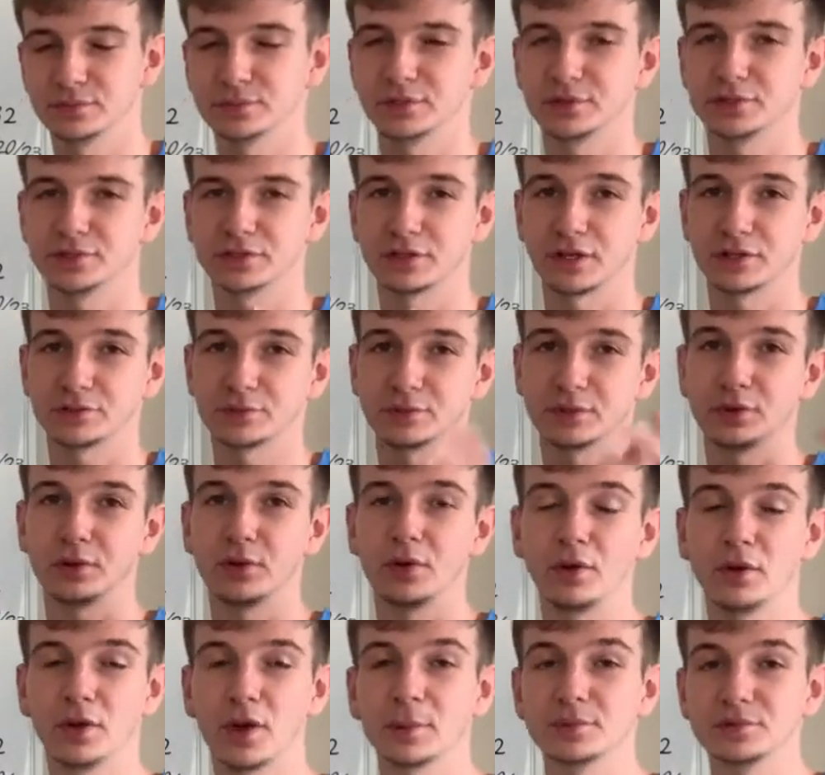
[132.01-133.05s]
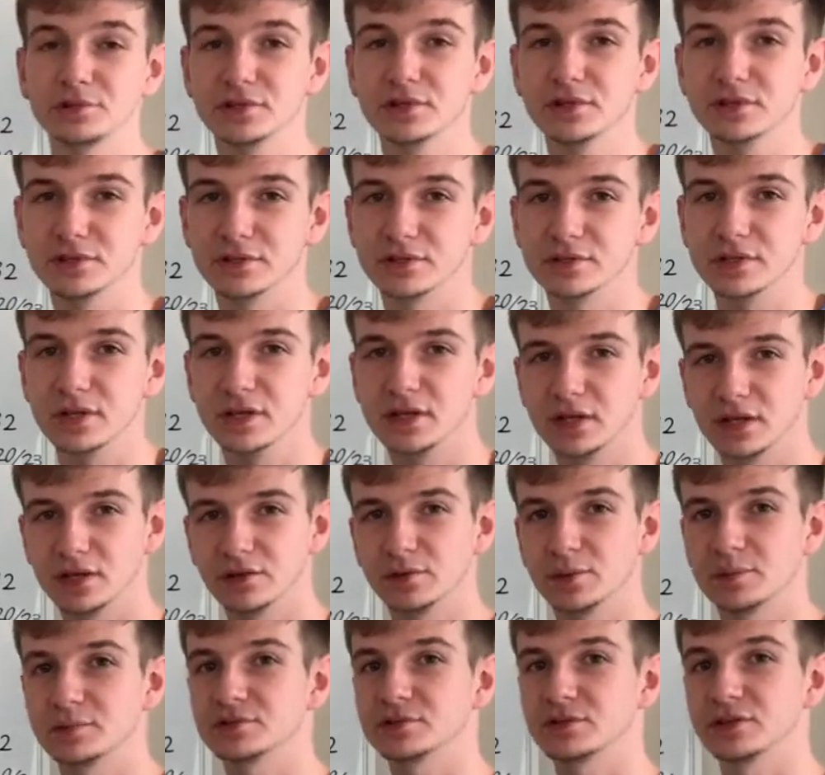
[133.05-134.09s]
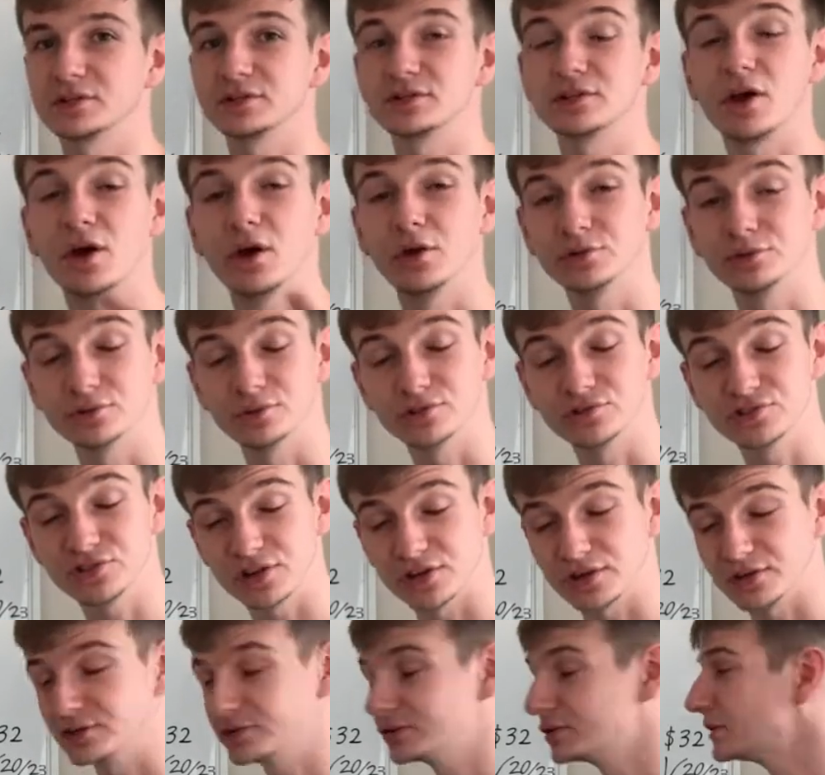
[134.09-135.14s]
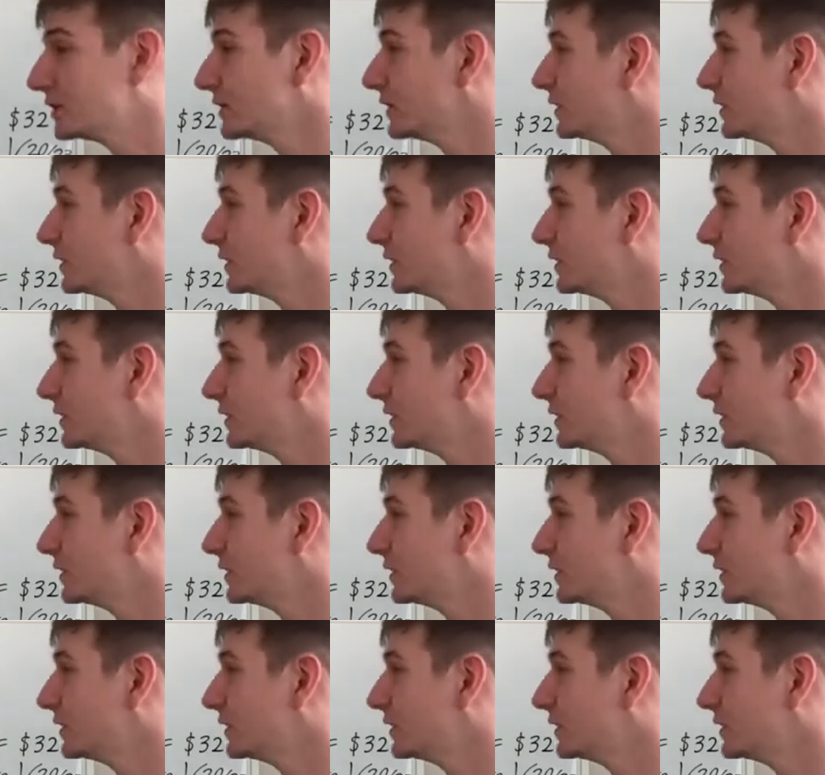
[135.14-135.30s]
because that's what a call option is. It represents 100 shares.